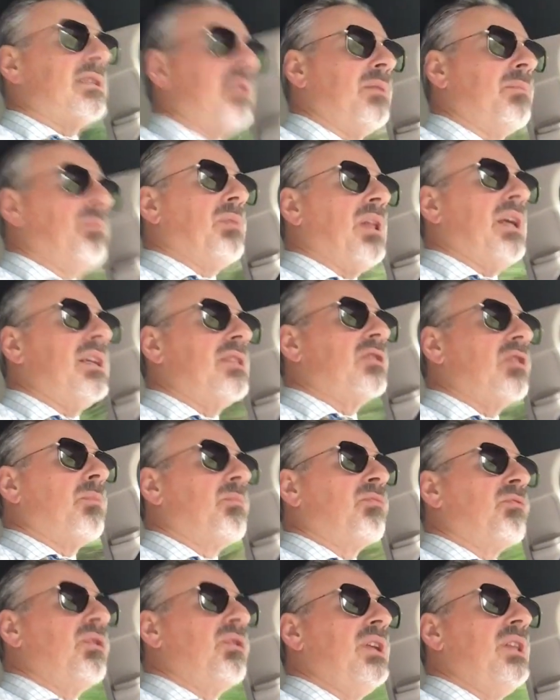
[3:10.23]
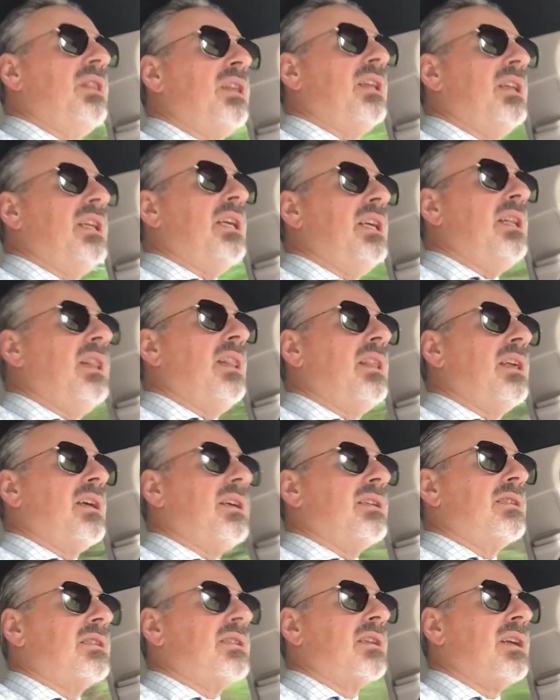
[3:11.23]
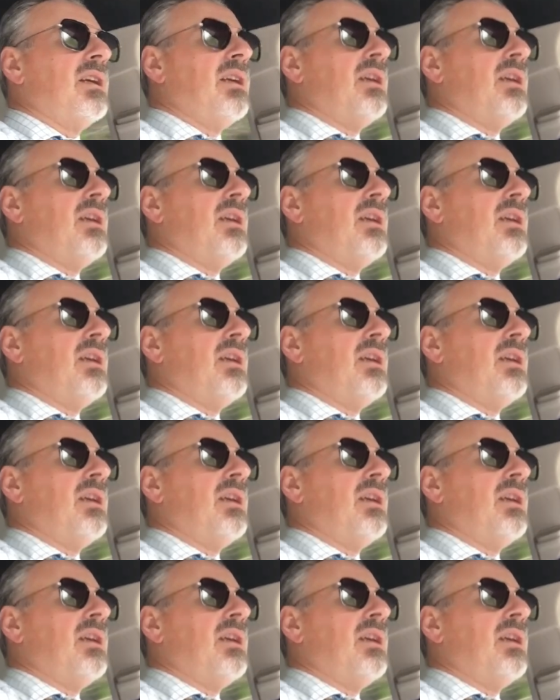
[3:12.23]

and the plants are breathing in this,